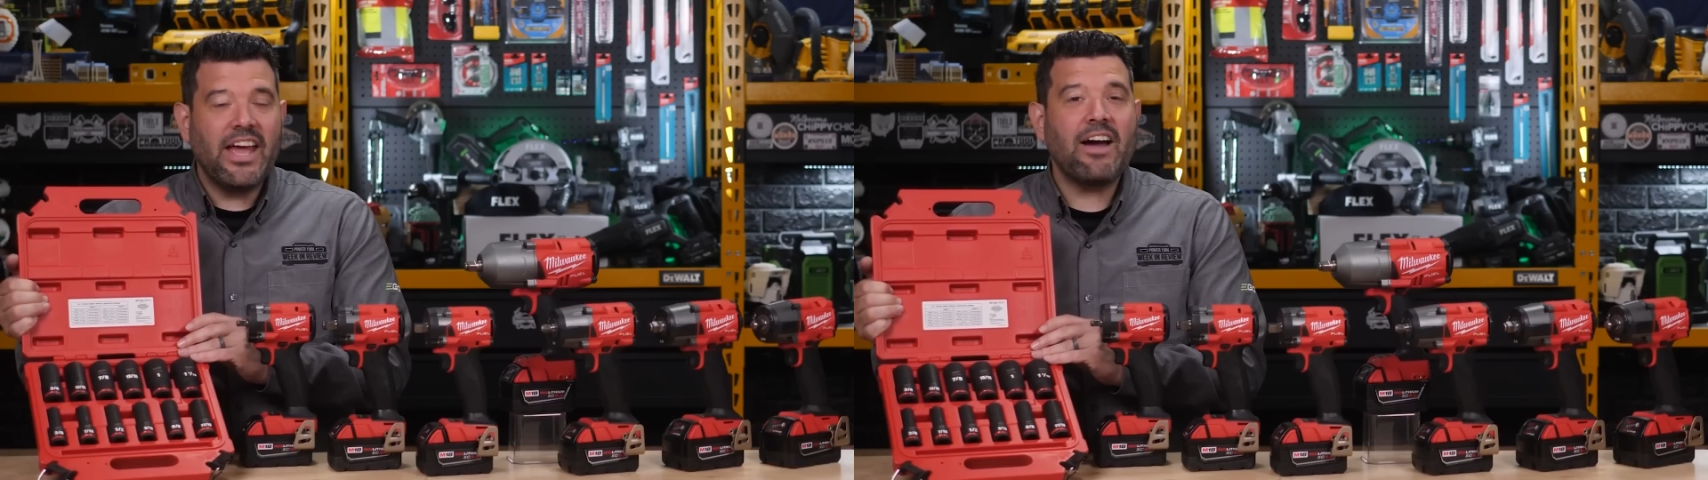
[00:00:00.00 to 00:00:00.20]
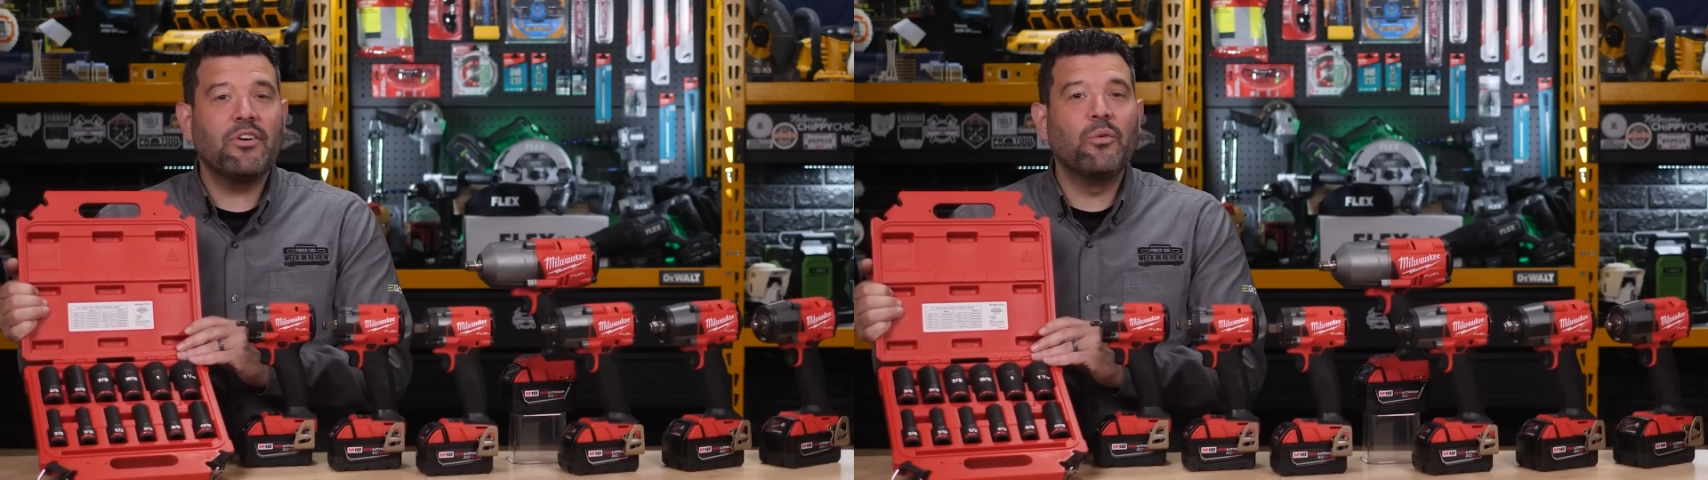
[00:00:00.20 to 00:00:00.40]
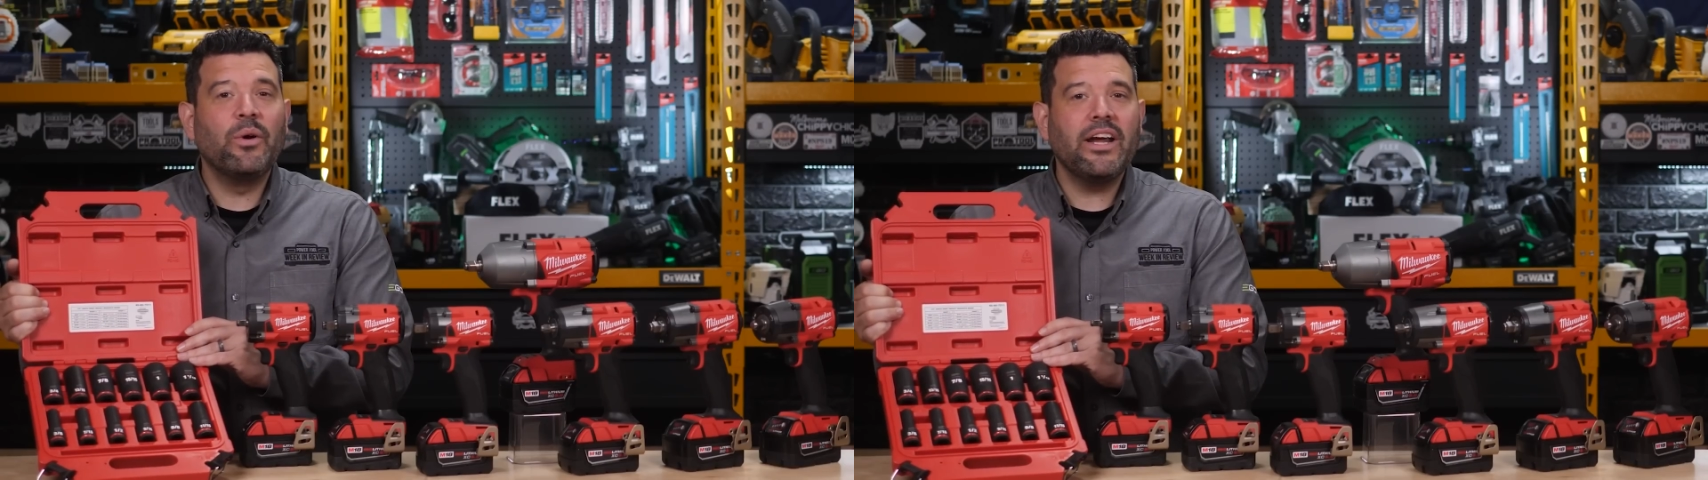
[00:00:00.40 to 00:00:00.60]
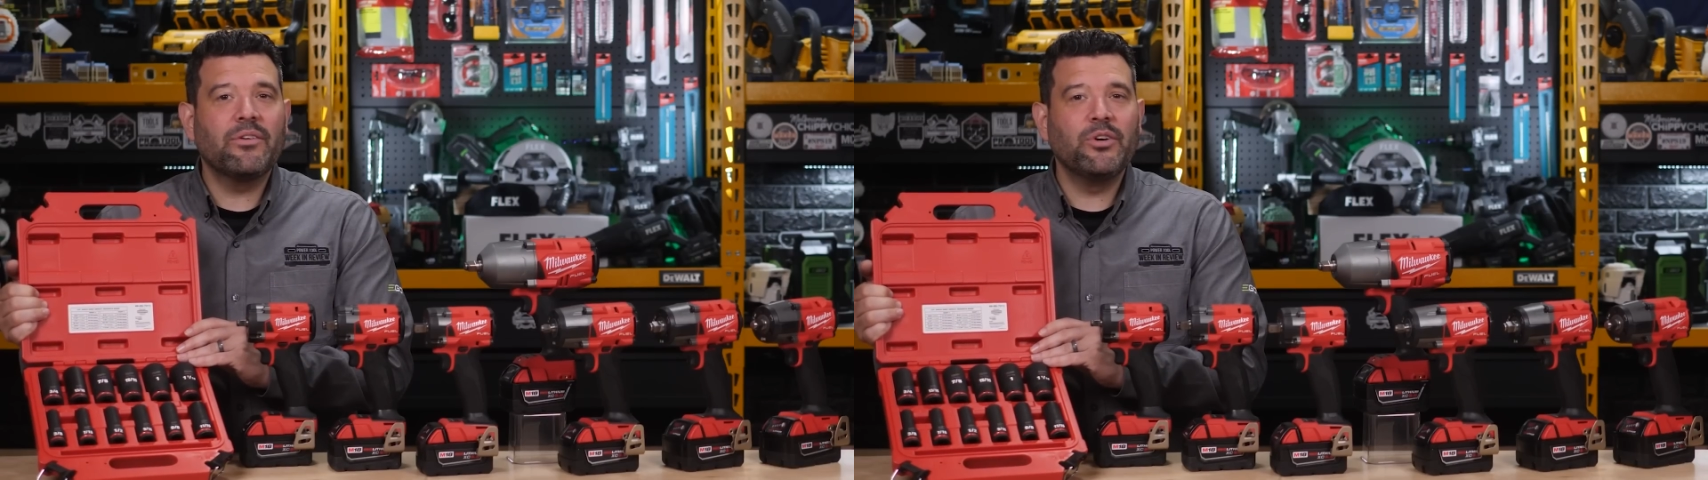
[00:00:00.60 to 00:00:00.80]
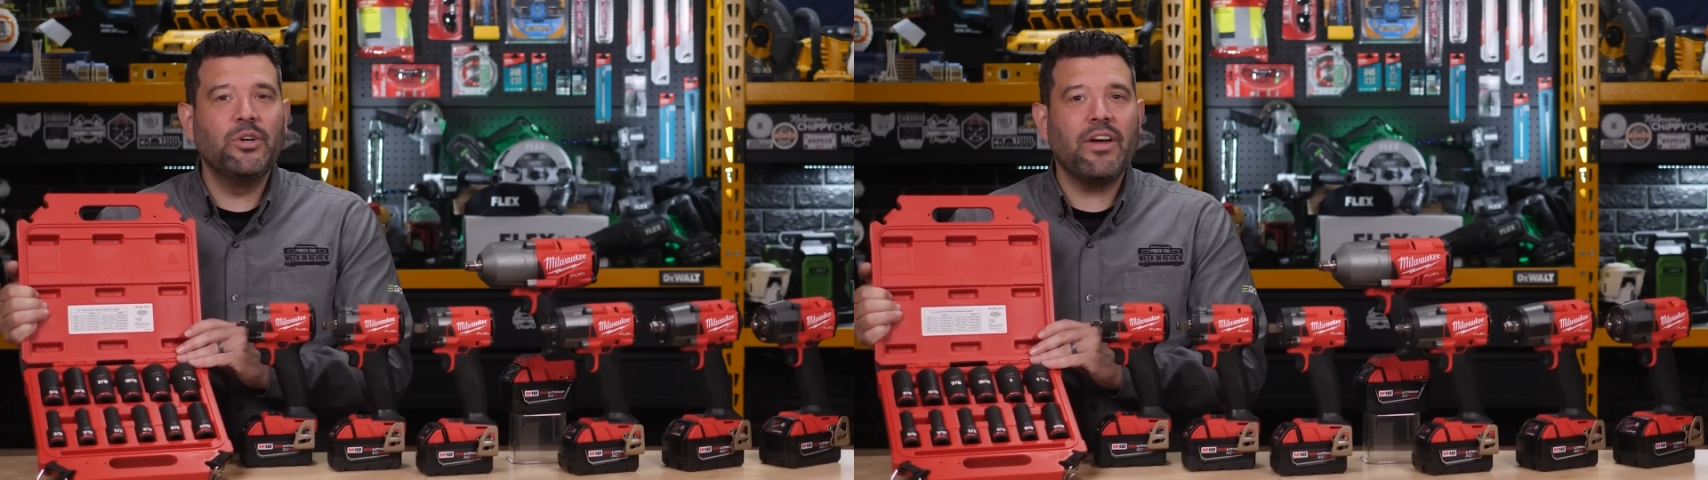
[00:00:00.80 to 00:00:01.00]
They have a ring
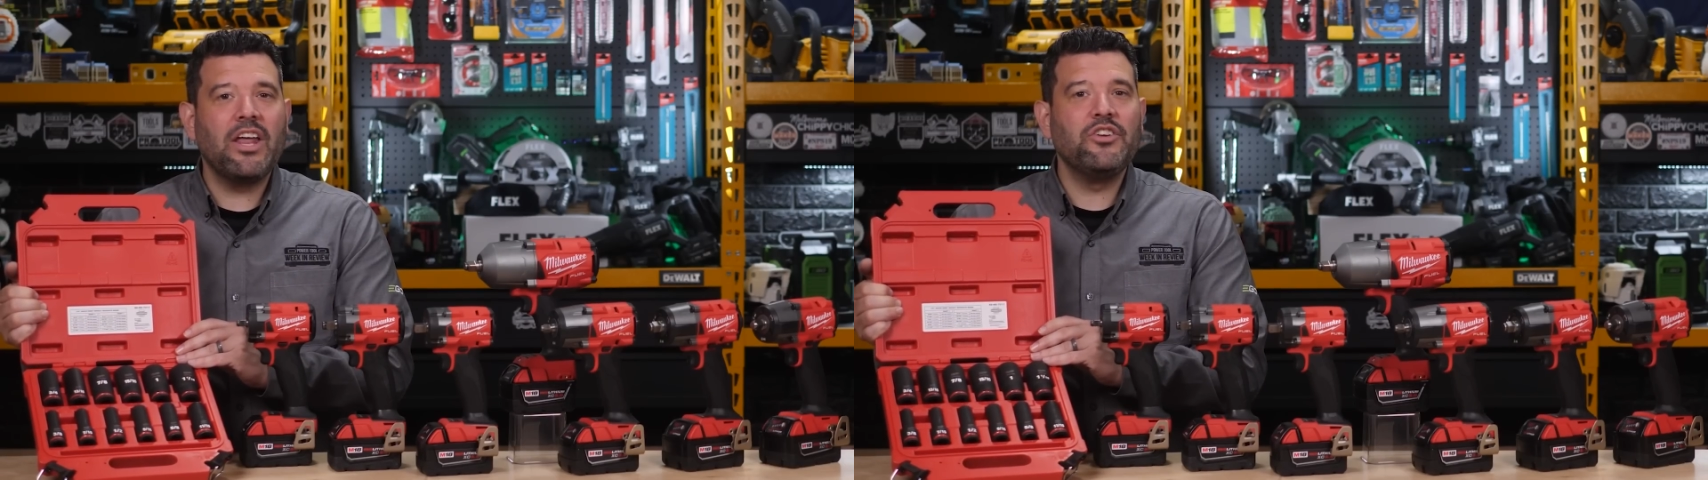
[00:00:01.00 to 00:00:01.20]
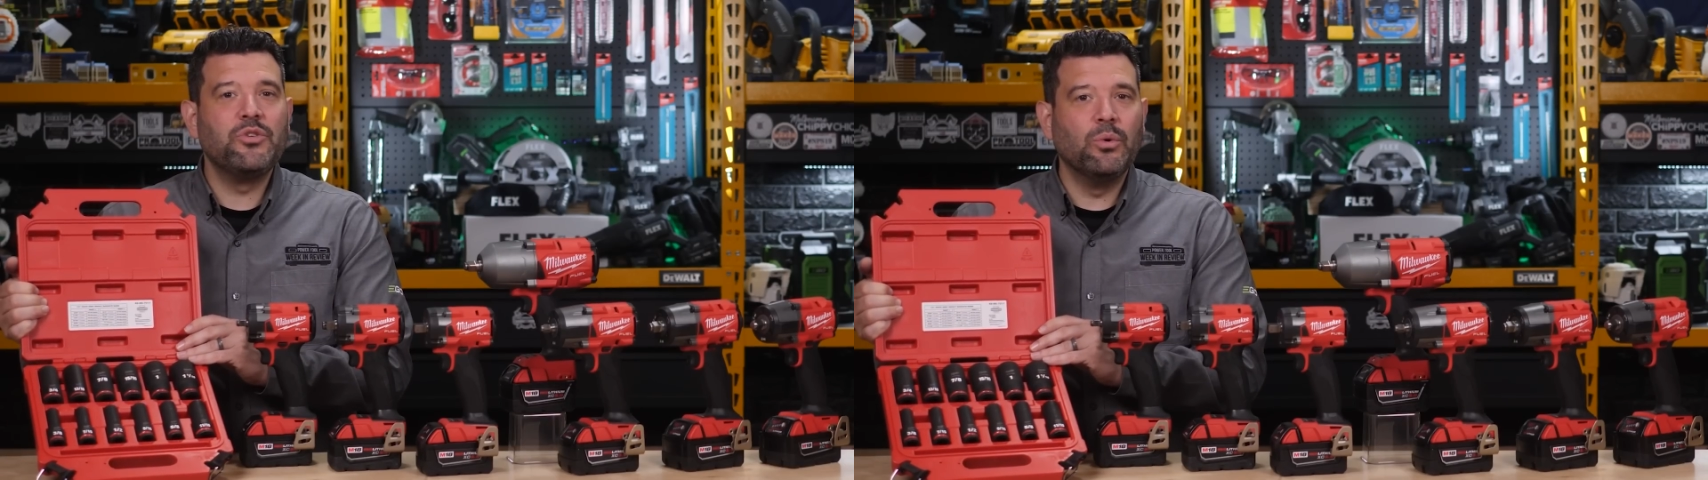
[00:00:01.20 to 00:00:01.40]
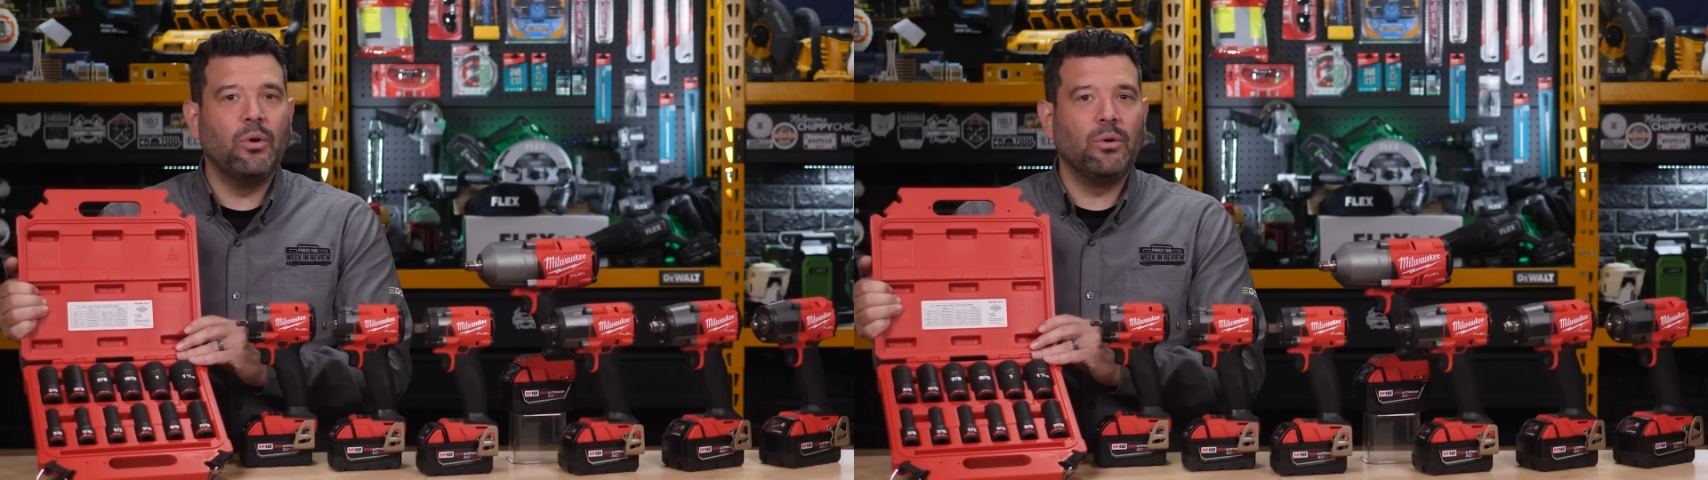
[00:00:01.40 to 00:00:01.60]
groove and dual